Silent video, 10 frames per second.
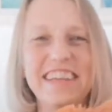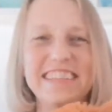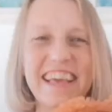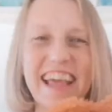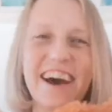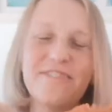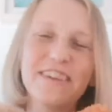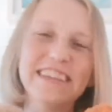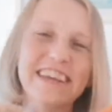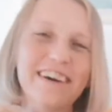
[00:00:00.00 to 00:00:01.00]
because they help
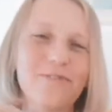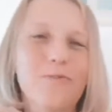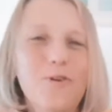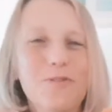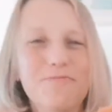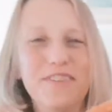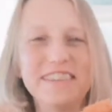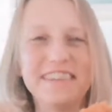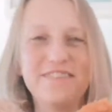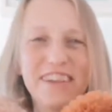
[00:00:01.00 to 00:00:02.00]
me to have warm,
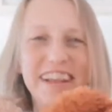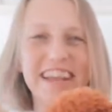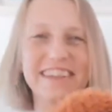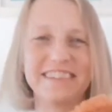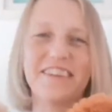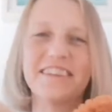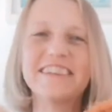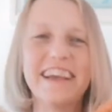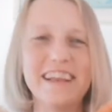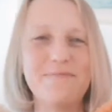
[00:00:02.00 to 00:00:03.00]
fuzzy feelings on a
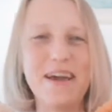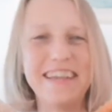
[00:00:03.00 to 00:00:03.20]
daily